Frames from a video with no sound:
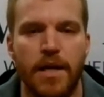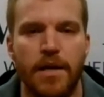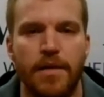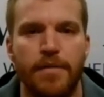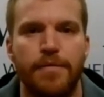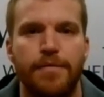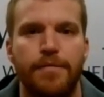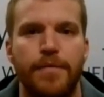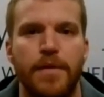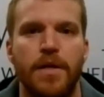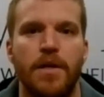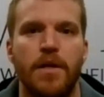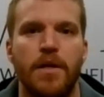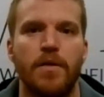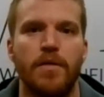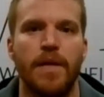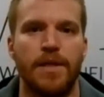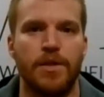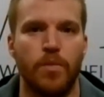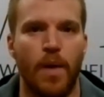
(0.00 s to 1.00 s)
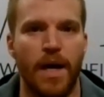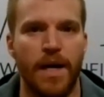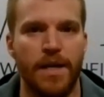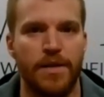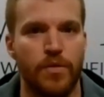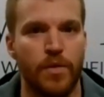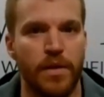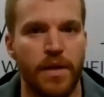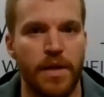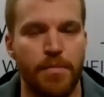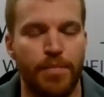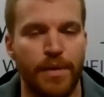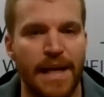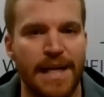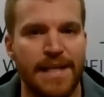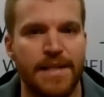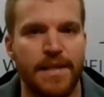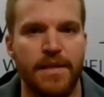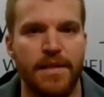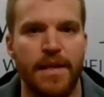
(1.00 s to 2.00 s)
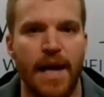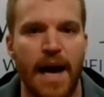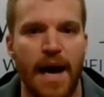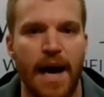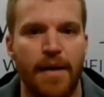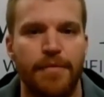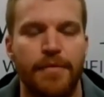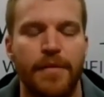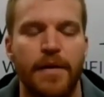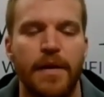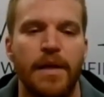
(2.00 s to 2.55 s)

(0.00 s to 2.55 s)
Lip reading: of, that's why it's really a blessing to have,